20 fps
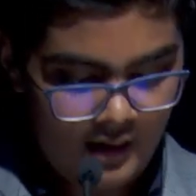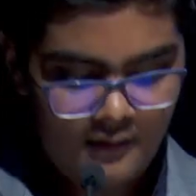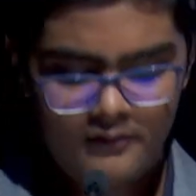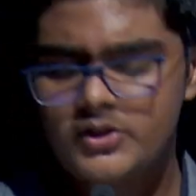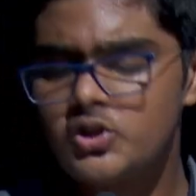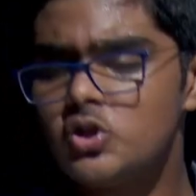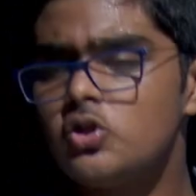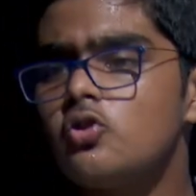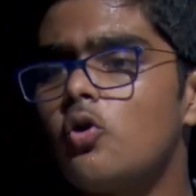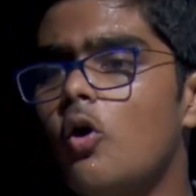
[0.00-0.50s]

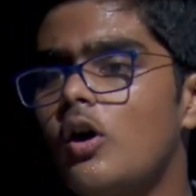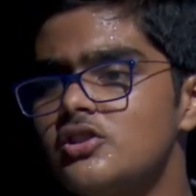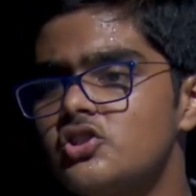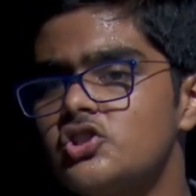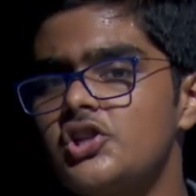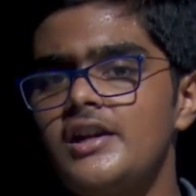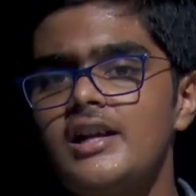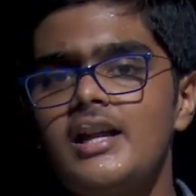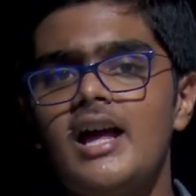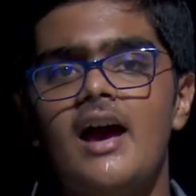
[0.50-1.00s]
We should
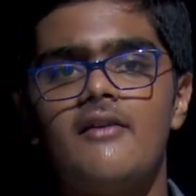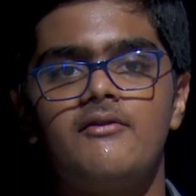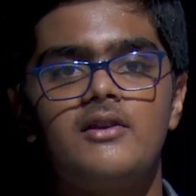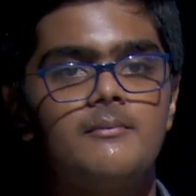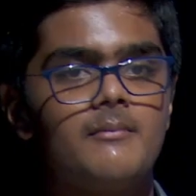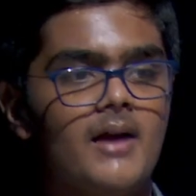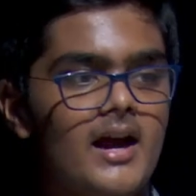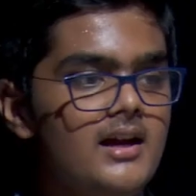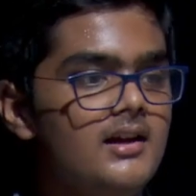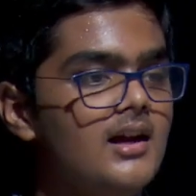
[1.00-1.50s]
constantly have
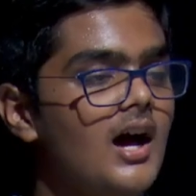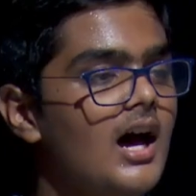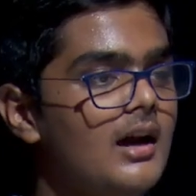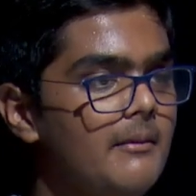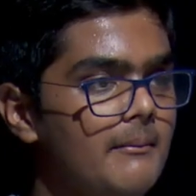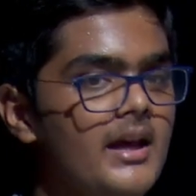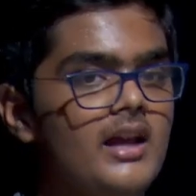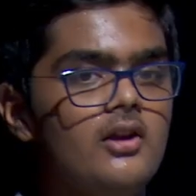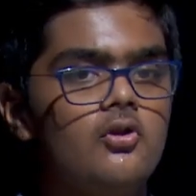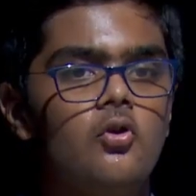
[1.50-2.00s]
in mind our
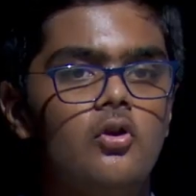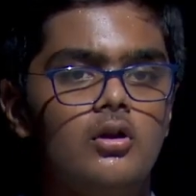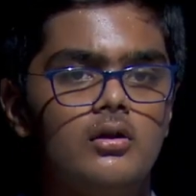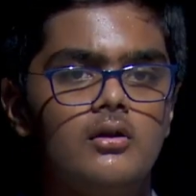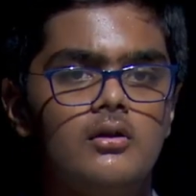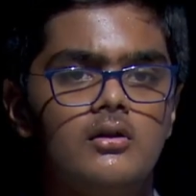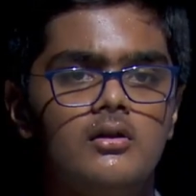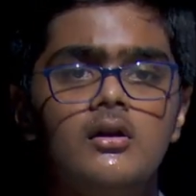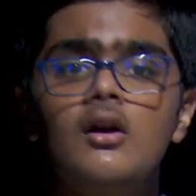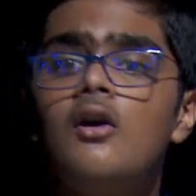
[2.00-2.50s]
main goal,
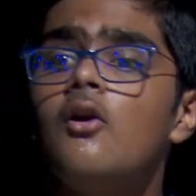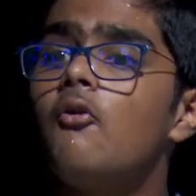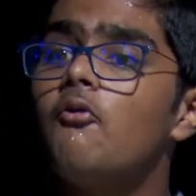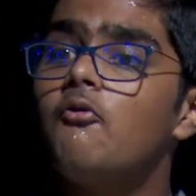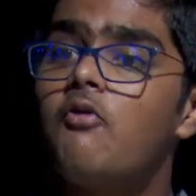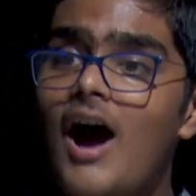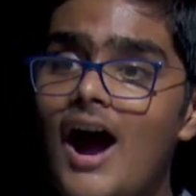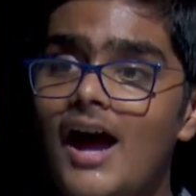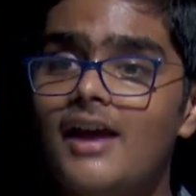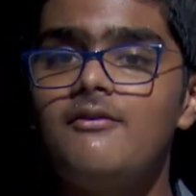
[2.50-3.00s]

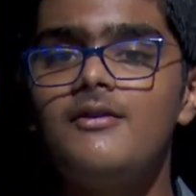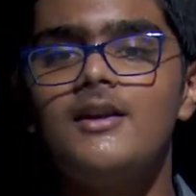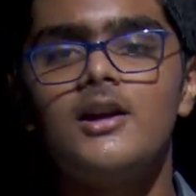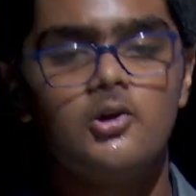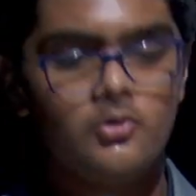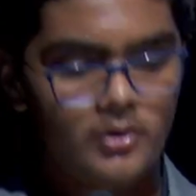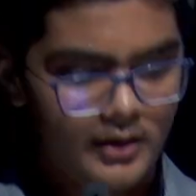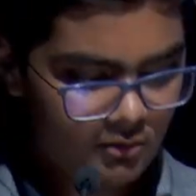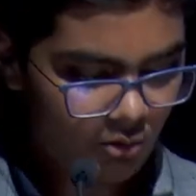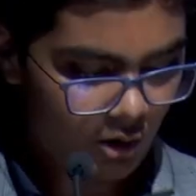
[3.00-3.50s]
why we are
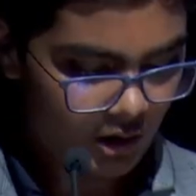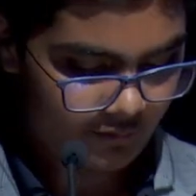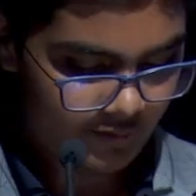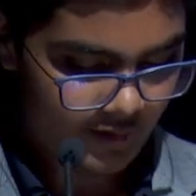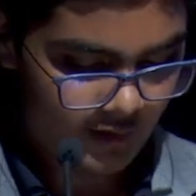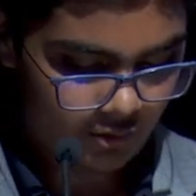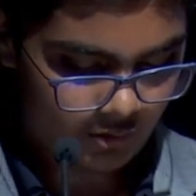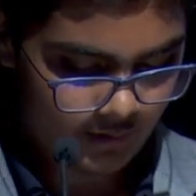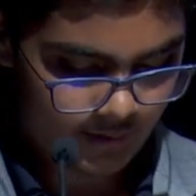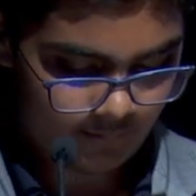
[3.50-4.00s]
doing what we
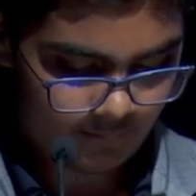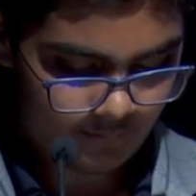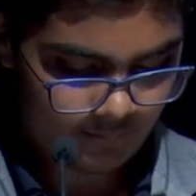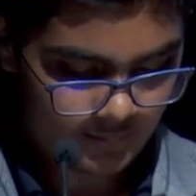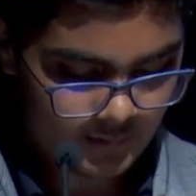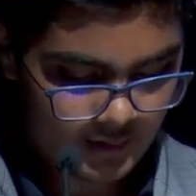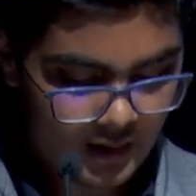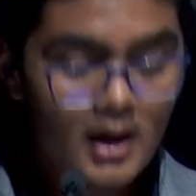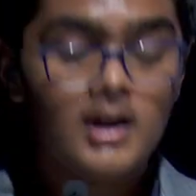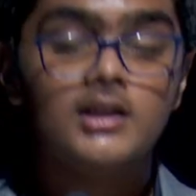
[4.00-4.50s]
are doing.
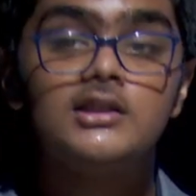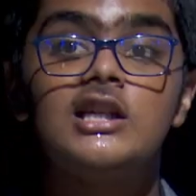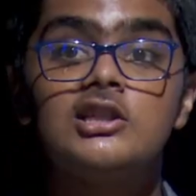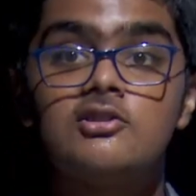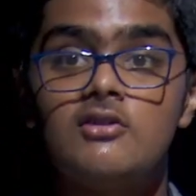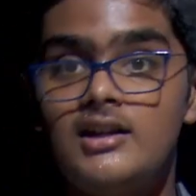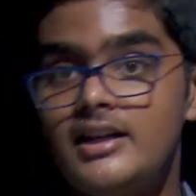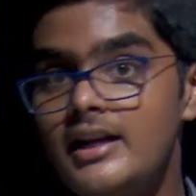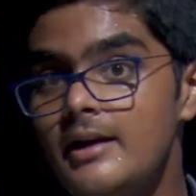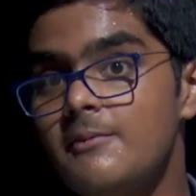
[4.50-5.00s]
This
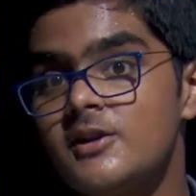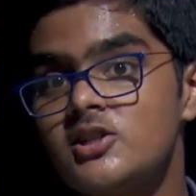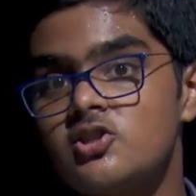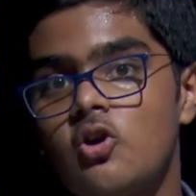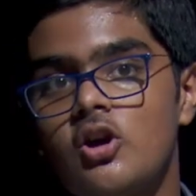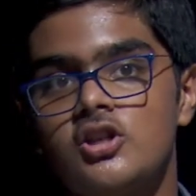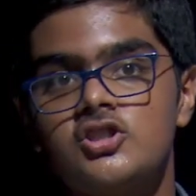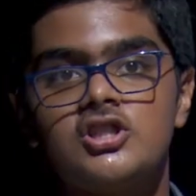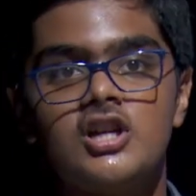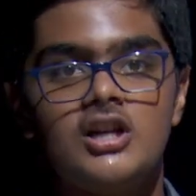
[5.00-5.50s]
will keep us
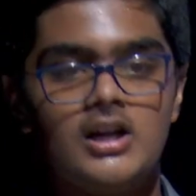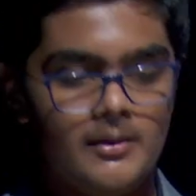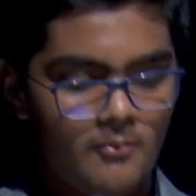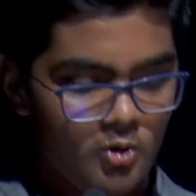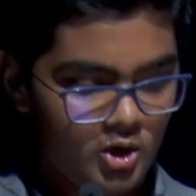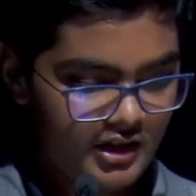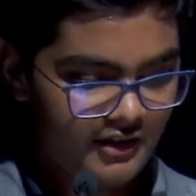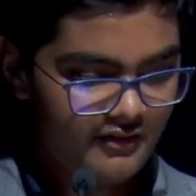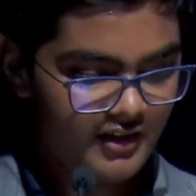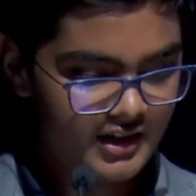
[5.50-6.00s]
constantly
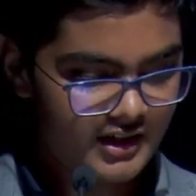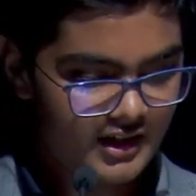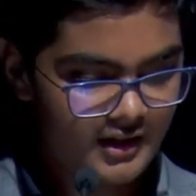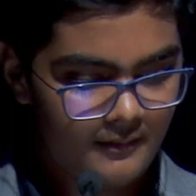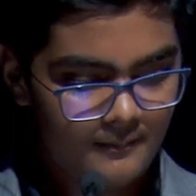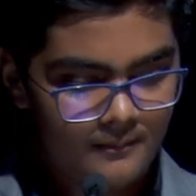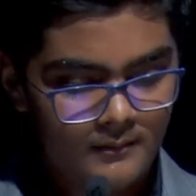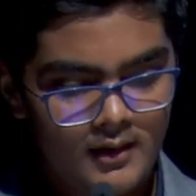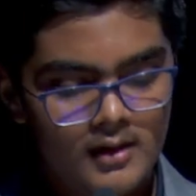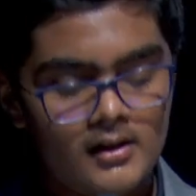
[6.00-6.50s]

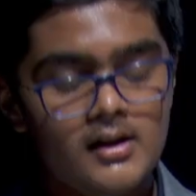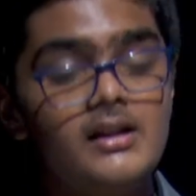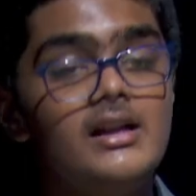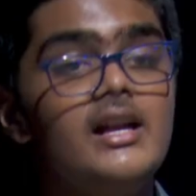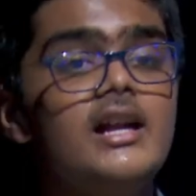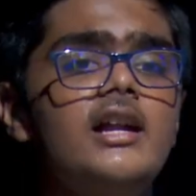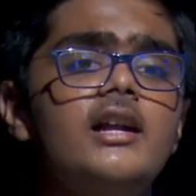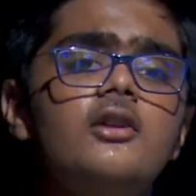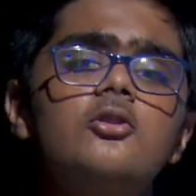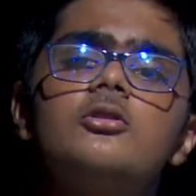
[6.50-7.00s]
motivated,
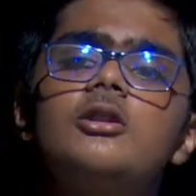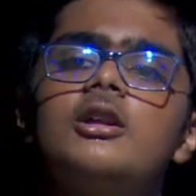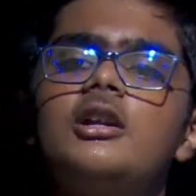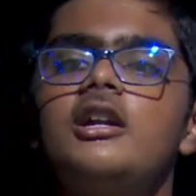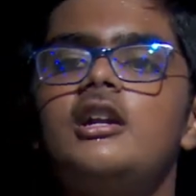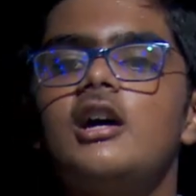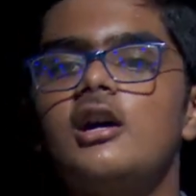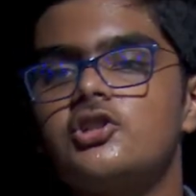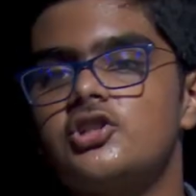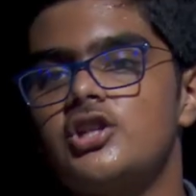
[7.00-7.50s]
leading to the
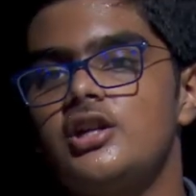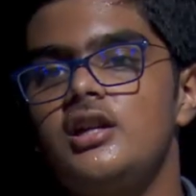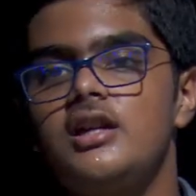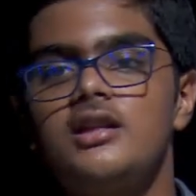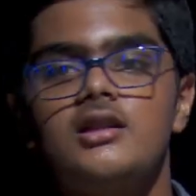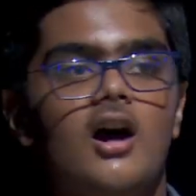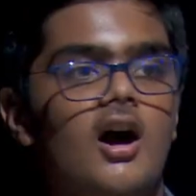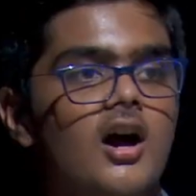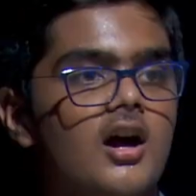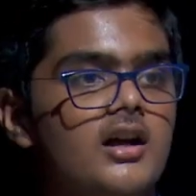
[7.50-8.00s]
reduction
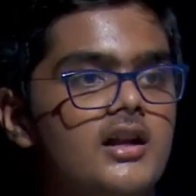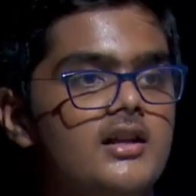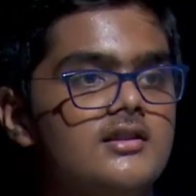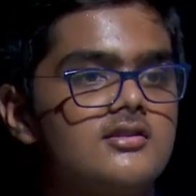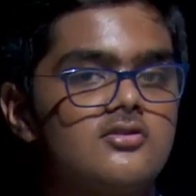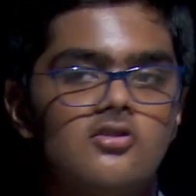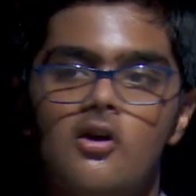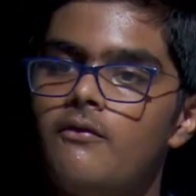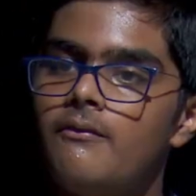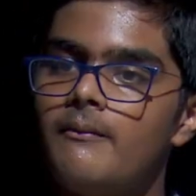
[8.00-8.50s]
in the
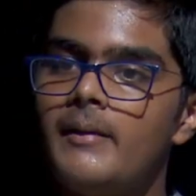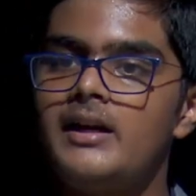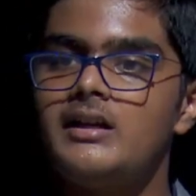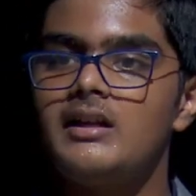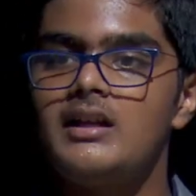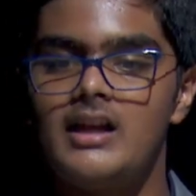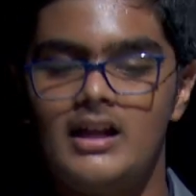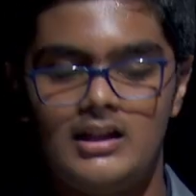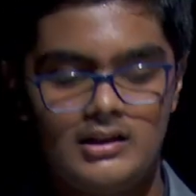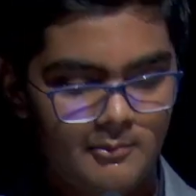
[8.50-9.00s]
occurrence of
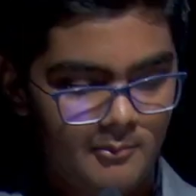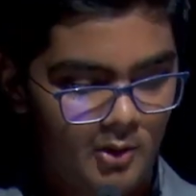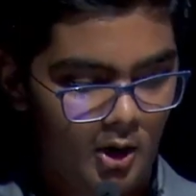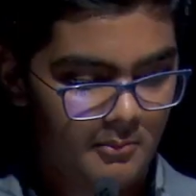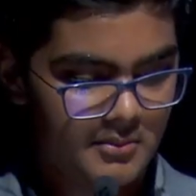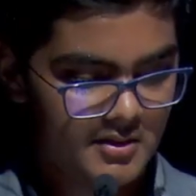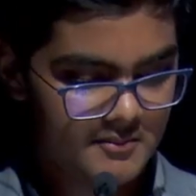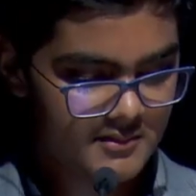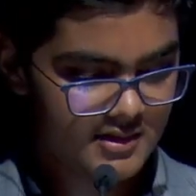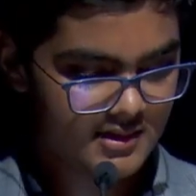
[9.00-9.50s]
mental health
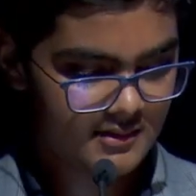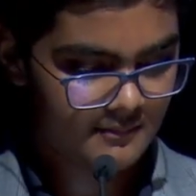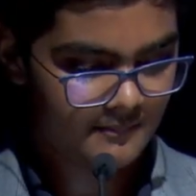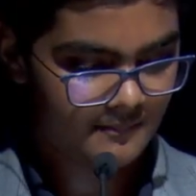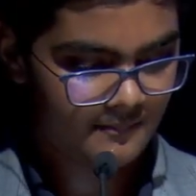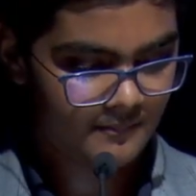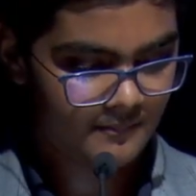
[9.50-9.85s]
problems.